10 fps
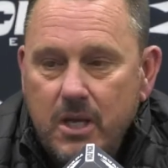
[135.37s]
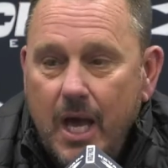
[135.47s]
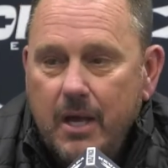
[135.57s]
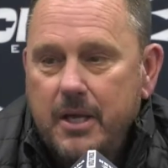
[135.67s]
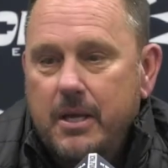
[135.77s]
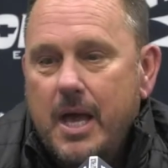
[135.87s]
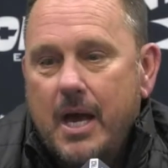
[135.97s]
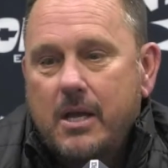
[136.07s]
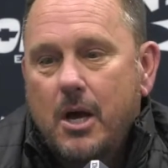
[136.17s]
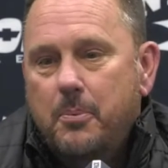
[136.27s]
Yeah, he
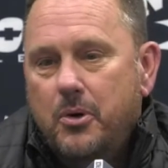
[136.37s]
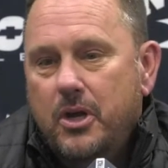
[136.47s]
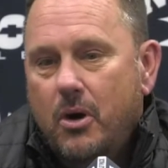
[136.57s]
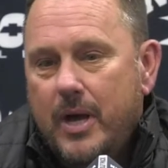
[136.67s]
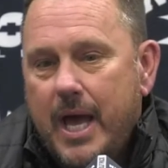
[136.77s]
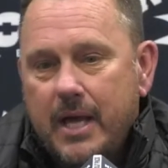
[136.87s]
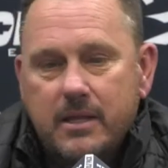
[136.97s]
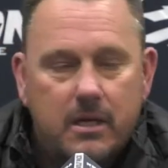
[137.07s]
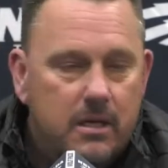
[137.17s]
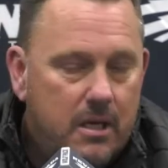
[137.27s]
had a couple. He
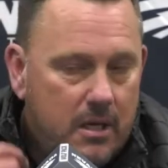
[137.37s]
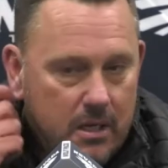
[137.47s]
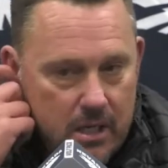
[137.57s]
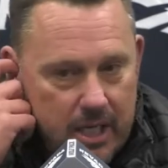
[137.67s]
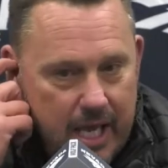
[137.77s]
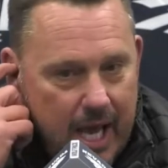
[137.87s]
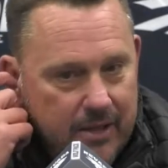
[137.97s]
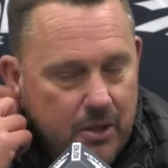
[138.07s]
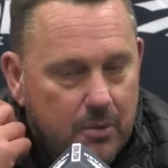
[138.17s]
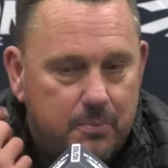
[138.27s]
had
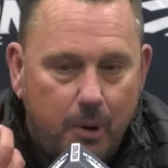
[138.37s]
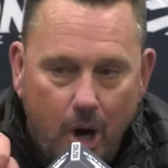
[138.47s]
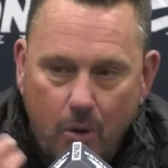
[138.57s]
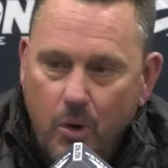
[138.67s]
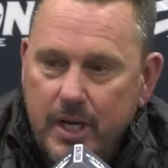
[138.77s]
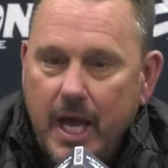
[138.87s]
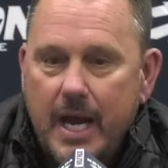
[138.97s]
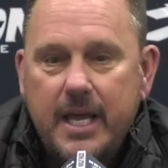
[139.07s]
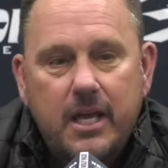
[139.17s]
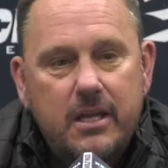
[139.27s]
the ball where he
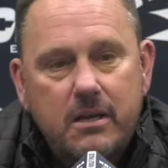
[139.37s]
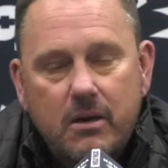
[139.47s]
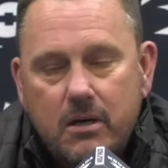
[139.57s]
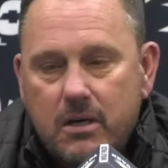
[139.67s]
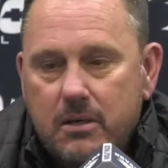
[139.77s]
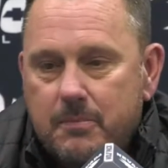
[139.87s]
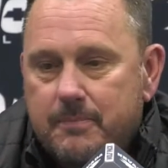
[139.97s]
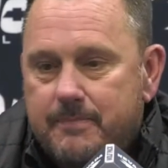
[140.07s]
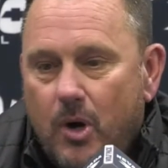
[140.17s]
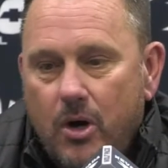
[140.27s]
got hit
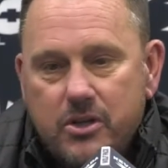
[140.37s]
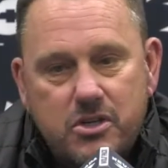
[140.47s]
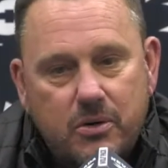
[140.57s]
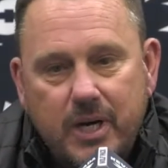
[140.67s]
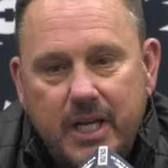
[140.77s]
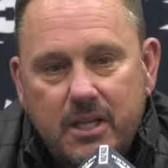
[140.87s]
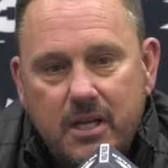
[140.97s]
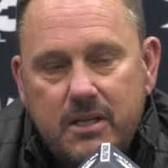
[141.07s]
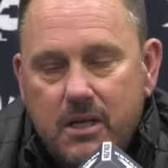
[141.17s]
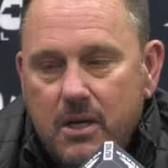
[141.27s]
on the screen
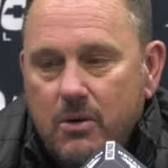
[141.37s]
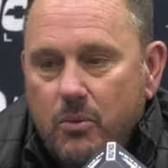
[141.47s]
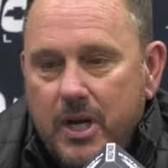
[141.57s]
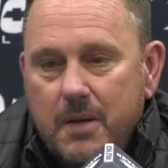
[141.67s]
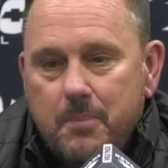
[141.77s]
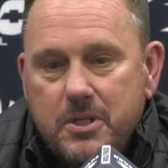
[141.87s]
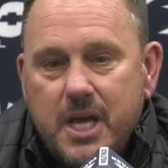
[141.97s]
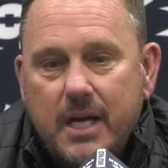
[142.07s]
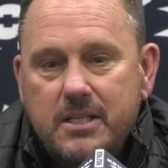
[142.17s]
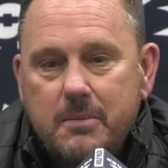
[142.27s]
that we didn't
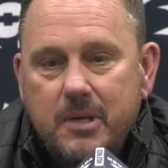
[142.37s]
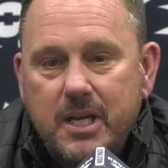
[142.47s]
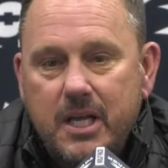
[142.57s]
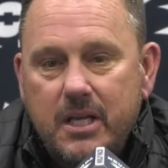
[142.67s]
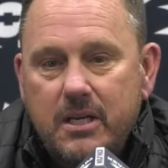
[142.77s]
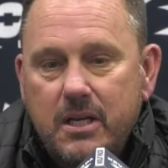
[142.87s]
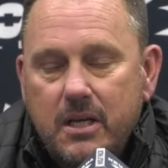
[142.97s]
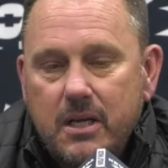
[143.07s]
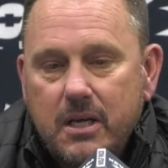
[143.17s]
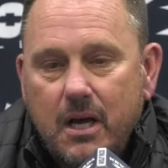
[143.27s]
protect him, and then
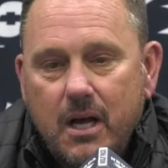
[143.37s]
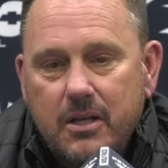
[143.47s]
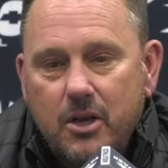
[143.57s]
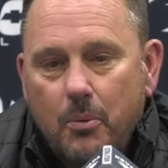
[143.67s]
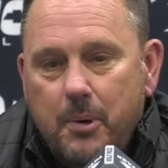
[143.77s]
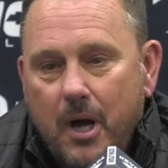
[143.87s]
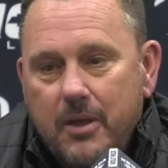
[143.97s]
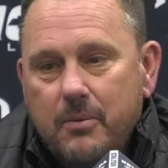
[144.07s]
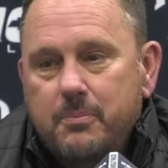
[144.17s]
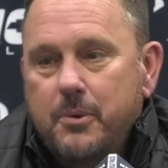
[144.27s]

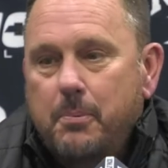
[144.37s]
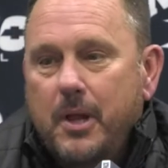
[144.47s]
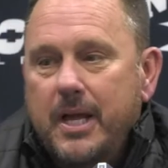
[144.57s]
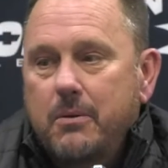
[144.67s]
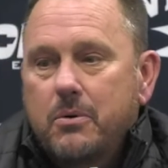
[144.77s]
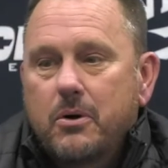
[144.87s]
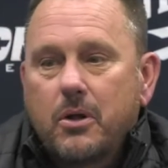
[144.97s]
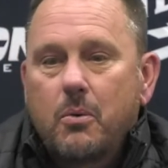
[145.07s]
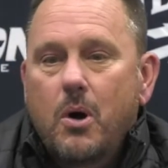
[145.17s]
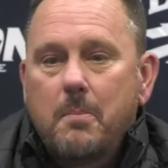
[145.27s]
probably the play he would
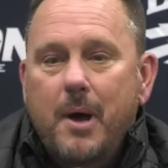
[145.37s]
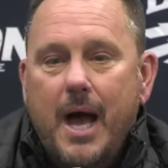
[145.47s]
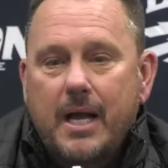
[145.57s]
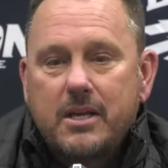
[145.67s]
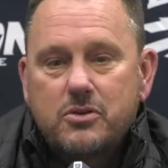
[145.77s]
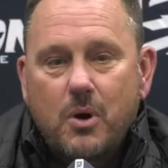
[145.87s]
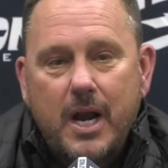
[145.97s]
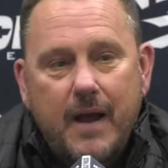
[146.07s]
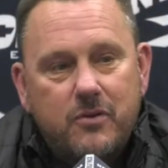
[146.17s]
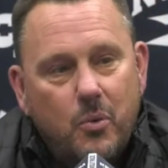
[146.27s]
really want back is
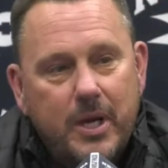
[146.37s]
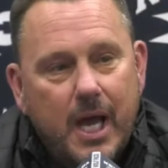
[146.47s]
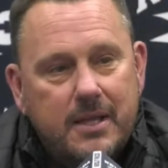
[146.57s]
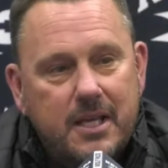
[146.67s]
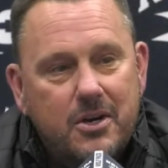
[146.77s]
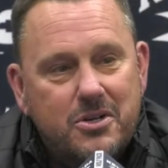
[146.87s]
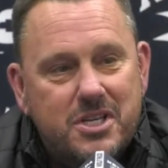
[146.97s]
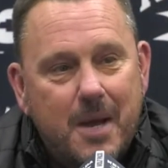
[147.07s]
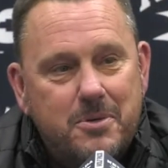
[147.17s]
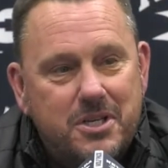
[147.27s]
right after we got the
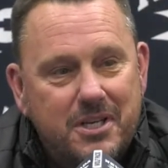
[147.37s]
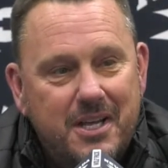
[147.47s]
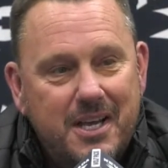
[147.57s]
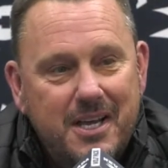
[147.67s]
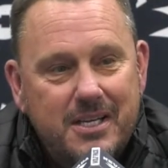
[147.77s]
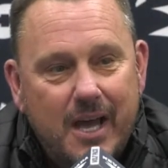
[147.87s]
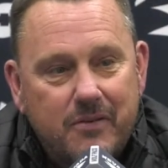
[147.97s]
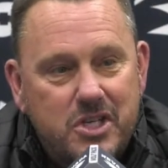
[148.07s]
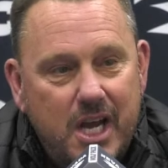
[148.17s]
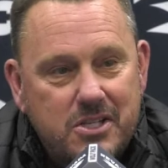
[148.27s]
interception to
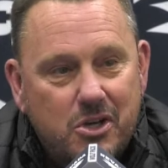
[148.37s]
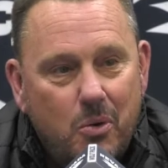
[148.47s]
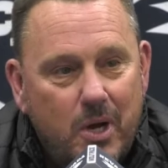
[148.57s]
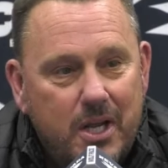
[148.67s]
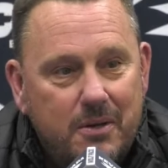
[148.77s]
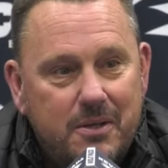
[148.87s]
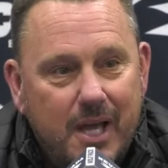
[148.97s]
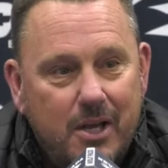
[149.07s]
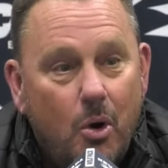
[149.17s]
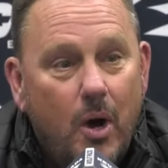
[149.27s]
have a chance to go in
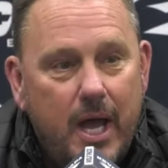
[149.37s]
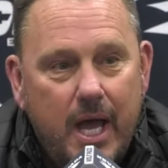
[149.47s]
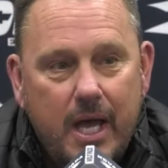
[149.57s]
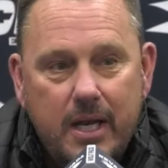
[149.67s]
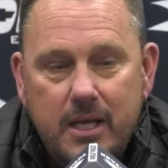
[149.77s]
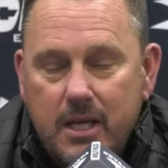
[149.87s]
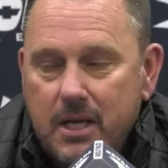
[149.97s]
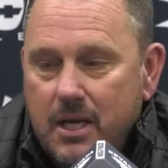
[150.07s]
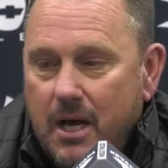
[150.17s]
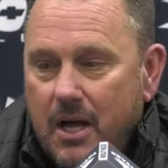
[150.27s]
and go ahead.
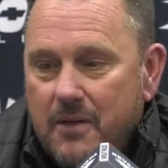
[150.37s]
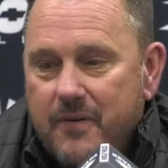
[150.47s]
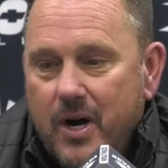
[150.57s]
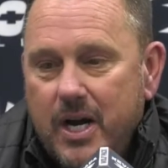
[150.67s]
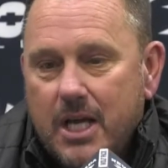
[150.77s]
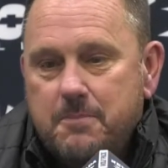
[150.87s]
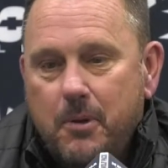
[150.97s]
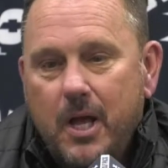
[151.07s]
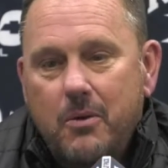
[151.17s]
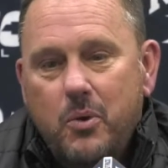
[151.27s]
The very
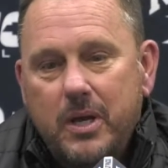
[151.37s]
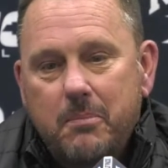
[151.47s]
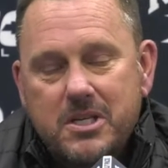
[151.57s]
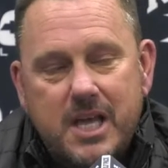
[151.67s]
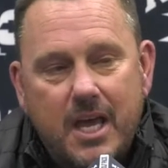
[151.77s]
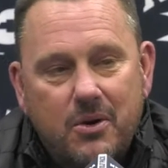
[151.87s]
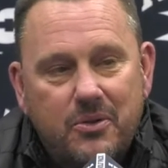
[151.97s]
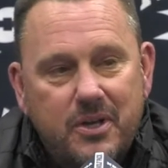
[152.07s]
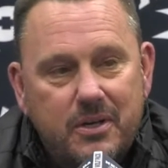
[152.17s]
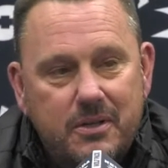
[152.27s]
next play we
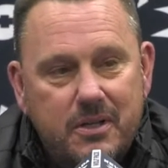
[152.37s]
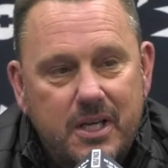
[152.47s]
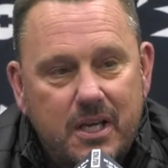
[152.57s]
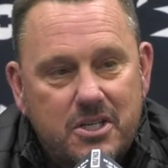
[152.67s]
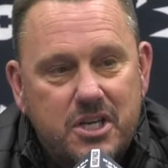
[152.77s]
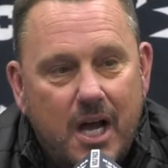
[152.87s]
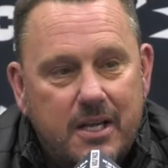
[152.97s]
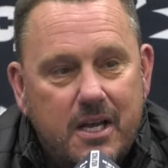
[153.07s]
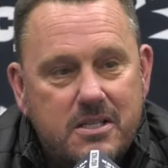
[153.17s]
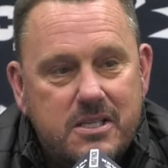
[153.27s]
mishandled the
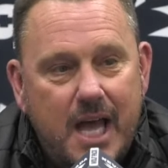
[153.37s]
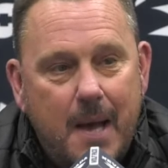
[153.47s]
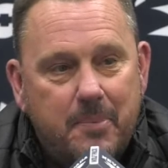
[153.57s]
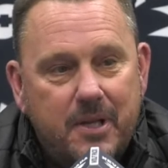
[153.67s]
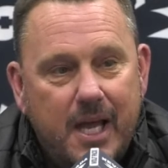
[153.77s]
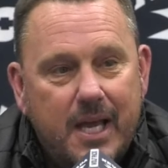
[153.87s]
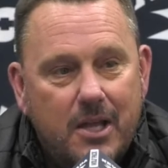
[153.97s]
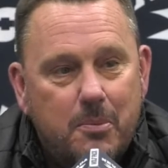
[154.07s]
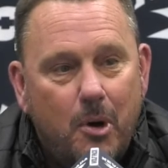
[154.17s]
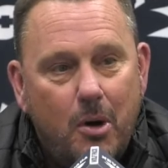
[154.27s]
shotgun snap, and they
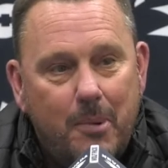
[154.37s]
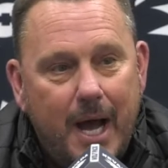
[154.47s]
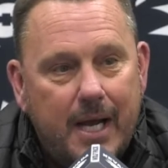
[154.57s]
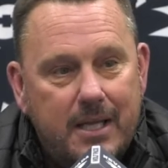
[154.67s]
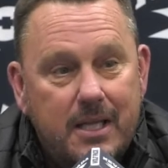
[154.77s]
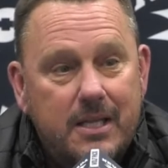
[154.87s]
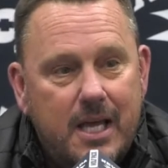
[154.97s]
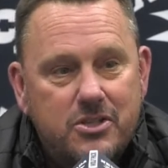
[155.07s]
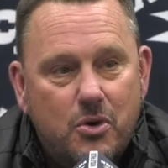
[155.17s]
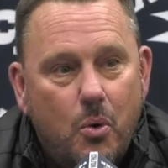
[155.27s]
got the ball back, and then
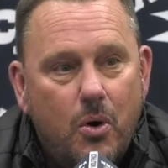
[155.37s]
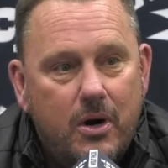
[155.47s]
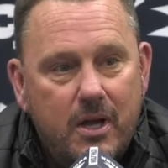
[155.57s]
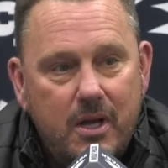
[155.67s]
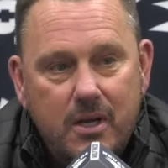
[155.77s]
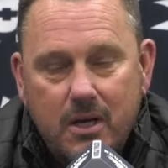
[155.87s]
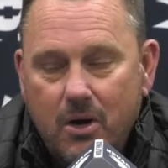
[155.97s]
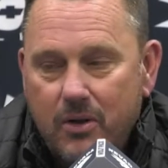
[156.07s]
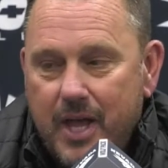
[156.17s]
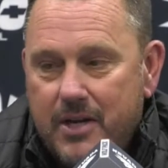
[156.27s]
they scored
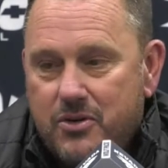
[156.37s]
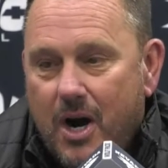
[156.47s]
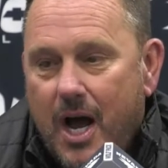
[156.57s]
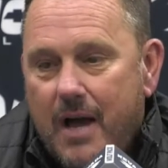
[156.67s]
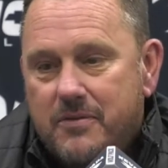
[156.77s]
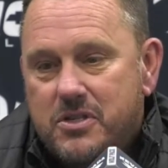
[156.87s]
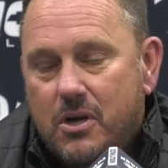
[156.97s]
on that drive.